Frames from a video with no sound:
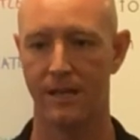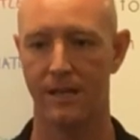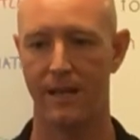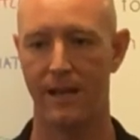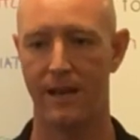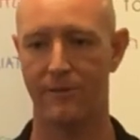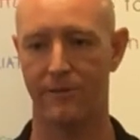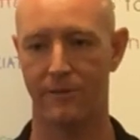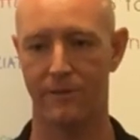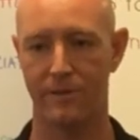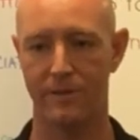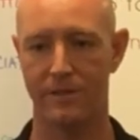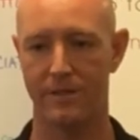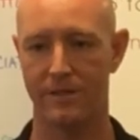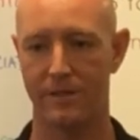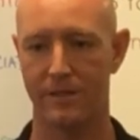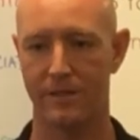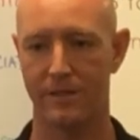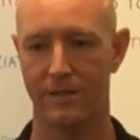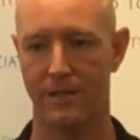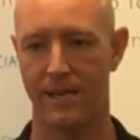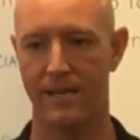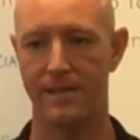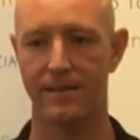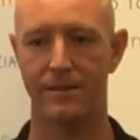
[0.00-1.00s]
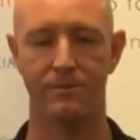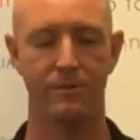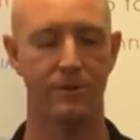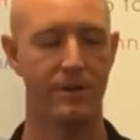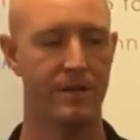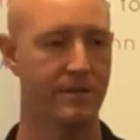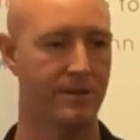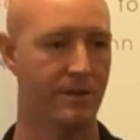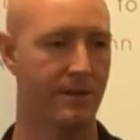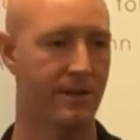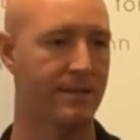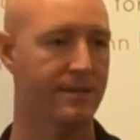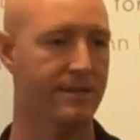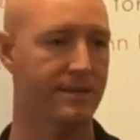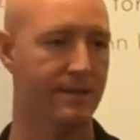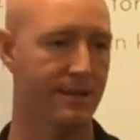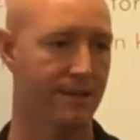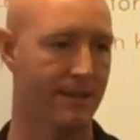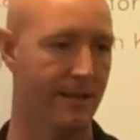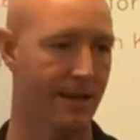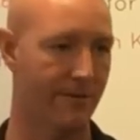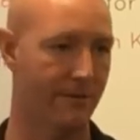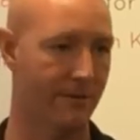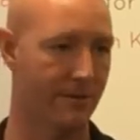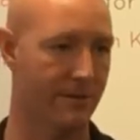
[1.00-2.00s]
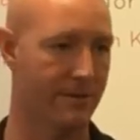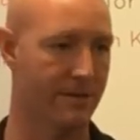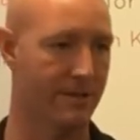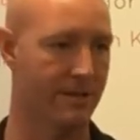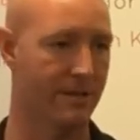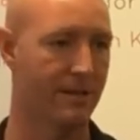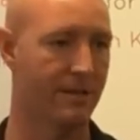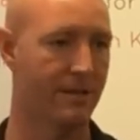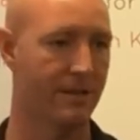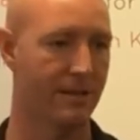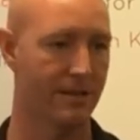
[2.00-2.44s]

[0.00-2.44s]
levels and raise your insulin levels,